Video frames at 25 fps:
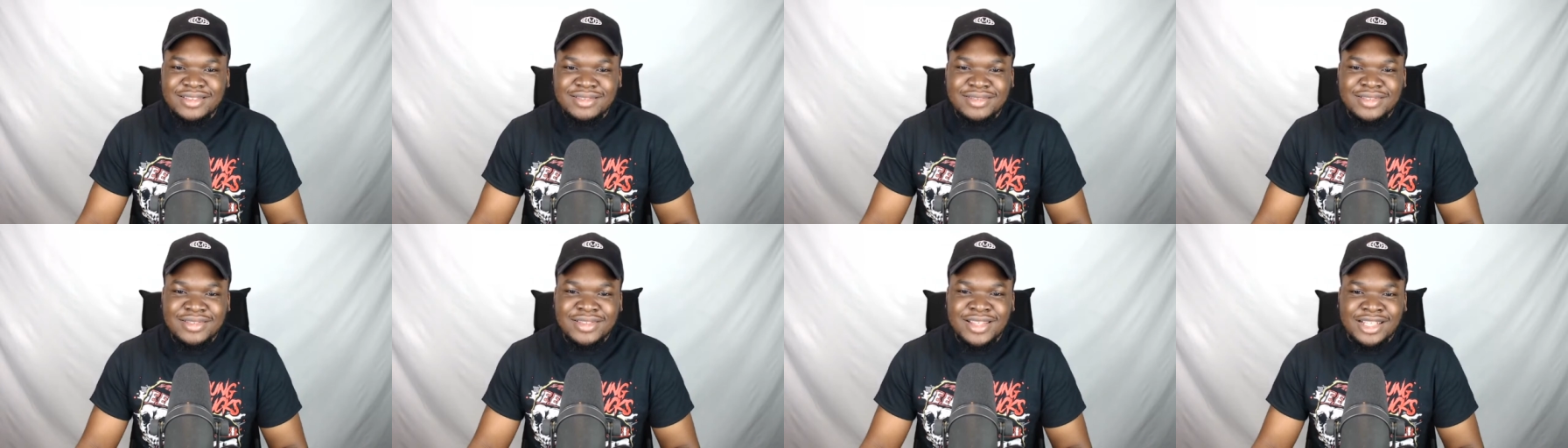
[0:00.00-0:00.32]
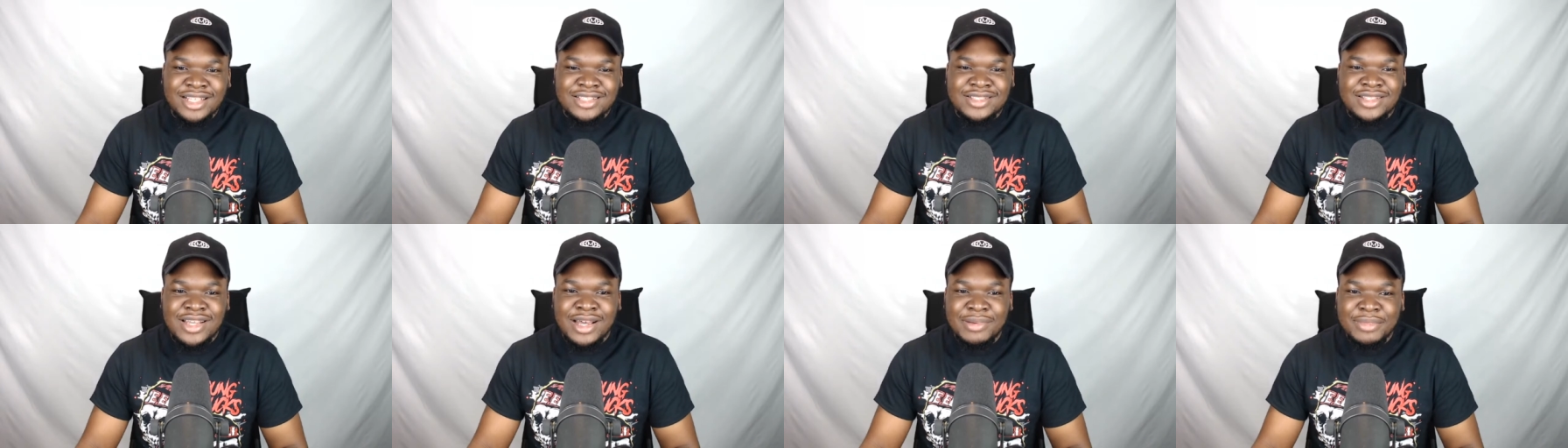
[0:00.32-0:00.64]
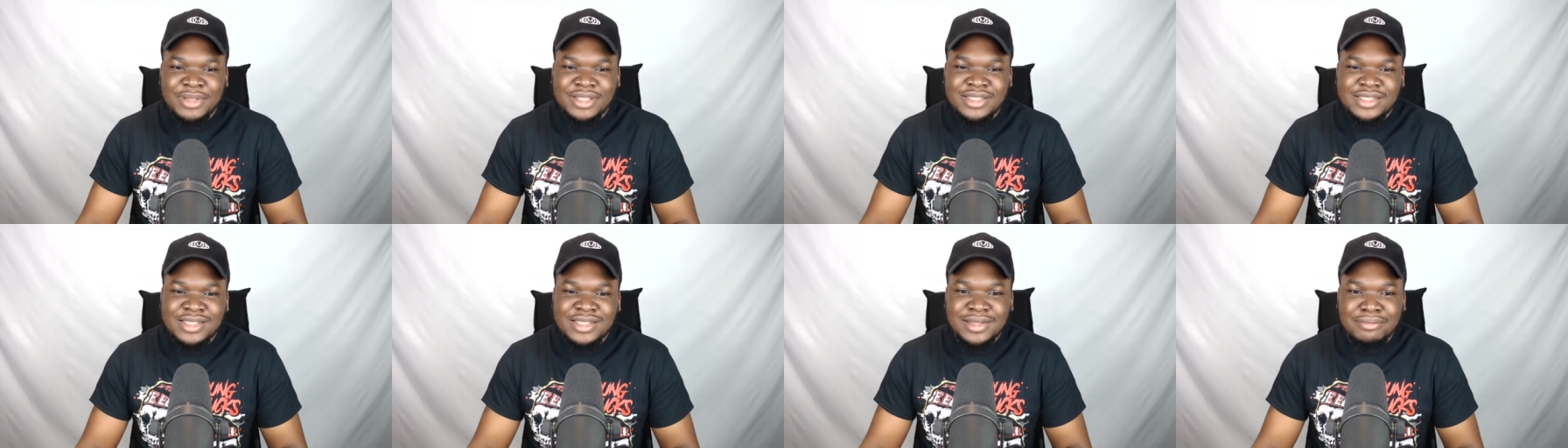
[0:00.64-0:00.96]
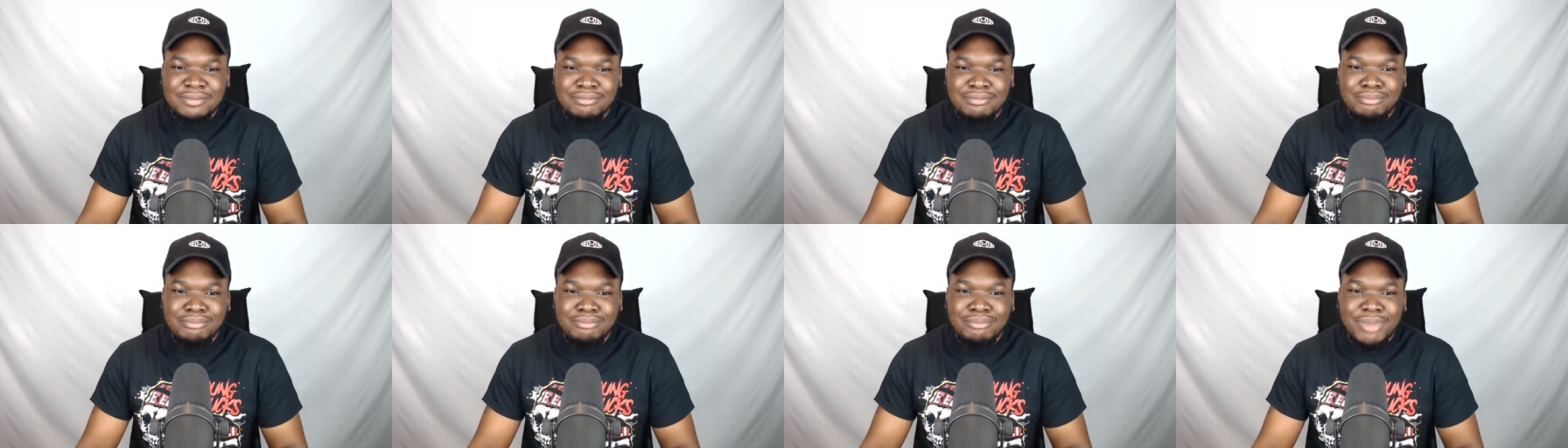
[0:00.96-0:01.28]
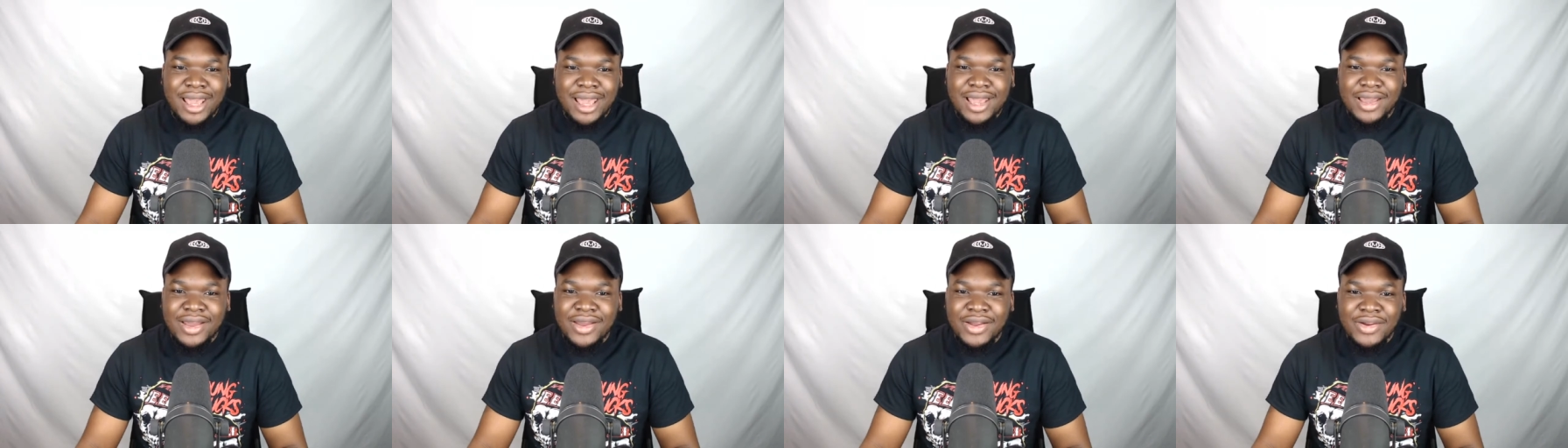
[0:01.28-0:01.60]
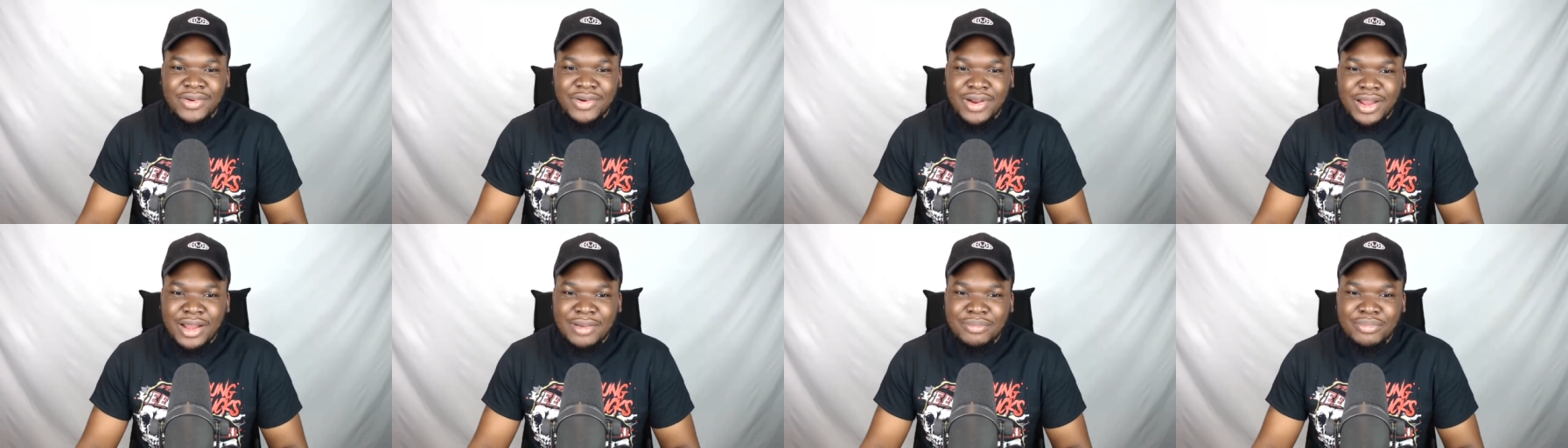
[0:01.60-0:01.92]
that's coming to back her
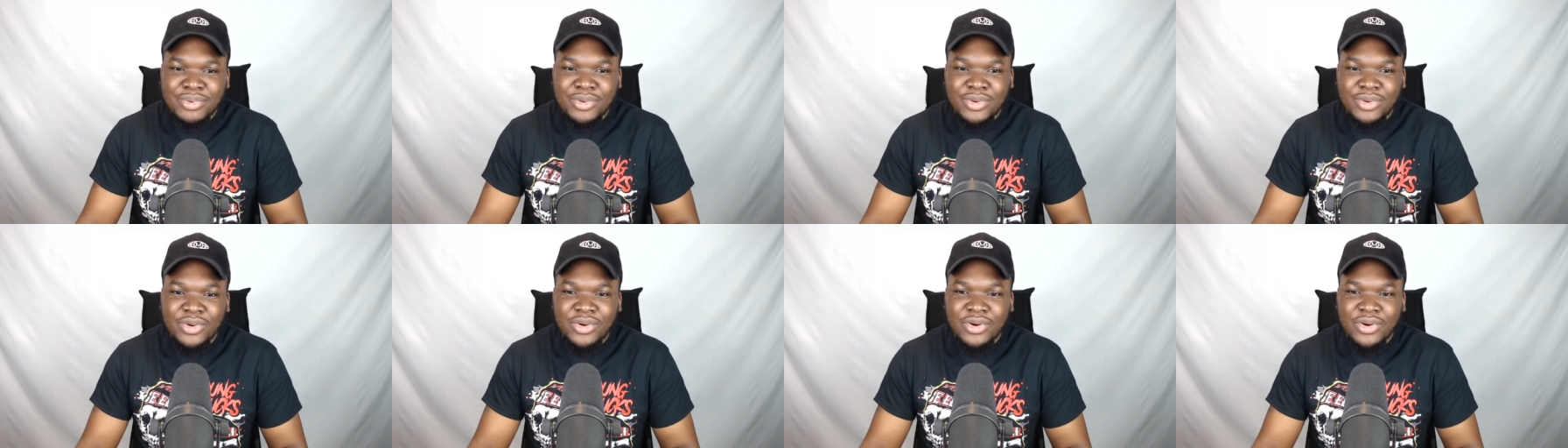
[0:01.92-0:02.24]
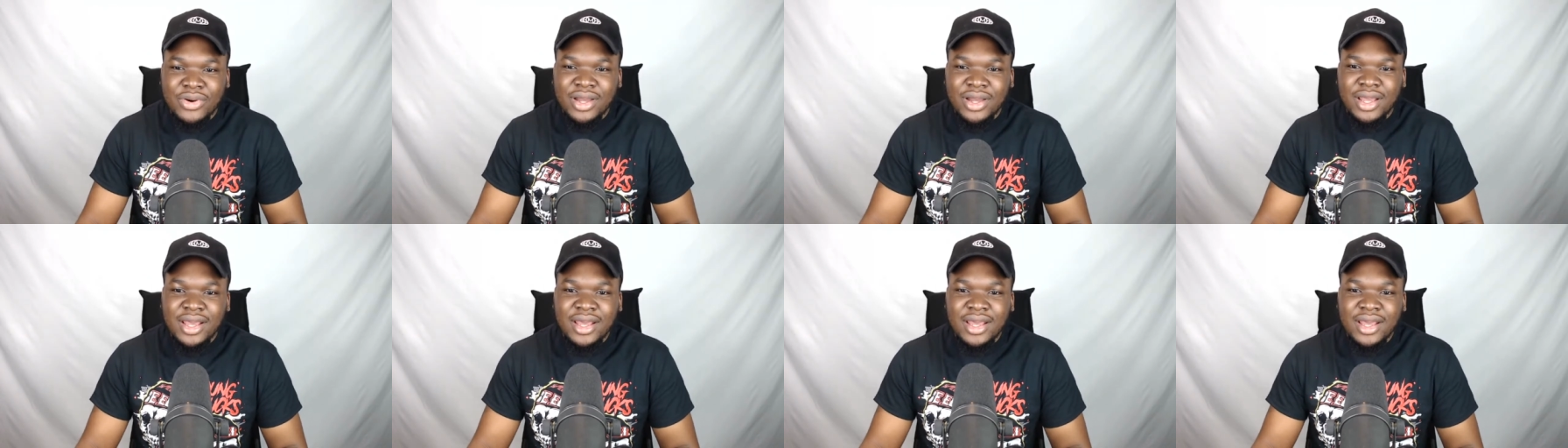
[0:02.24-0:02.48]
up, or